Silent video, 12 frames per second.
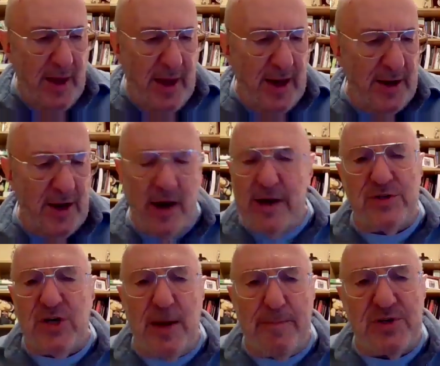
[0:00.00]
Hans
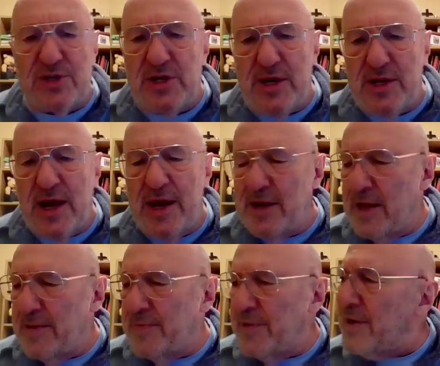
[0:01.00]
Hoppe said,
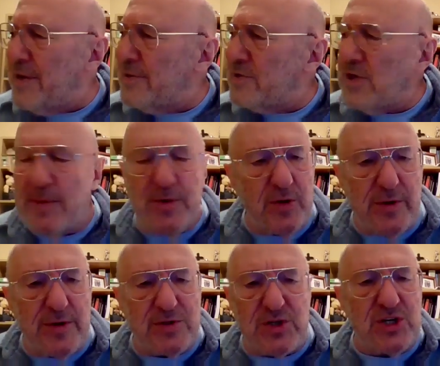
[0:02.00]
and Tom
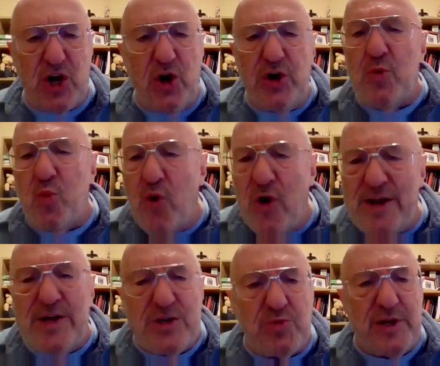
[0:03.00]
DeLuca said, only one
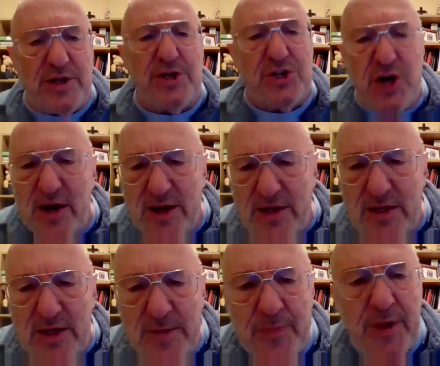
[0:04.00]
Israeli child.
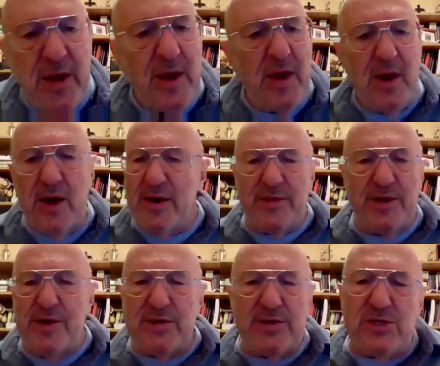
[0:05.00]

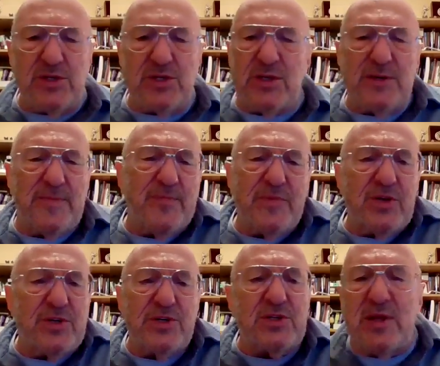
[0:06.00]
This is
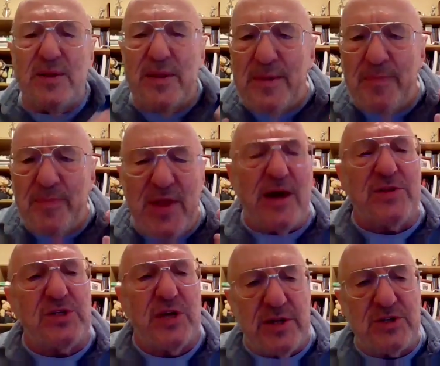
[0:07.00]
just
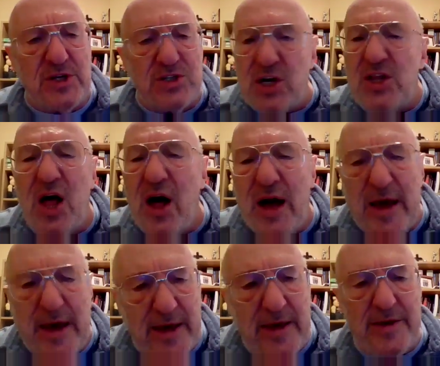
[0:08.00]
nonsense. It's a
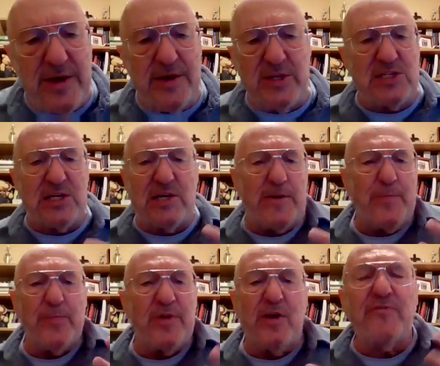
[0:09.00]
lie. It's
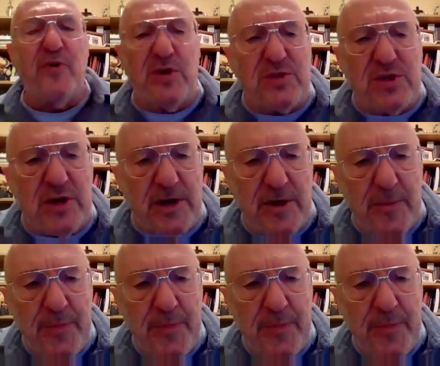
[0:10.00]
a falsehood.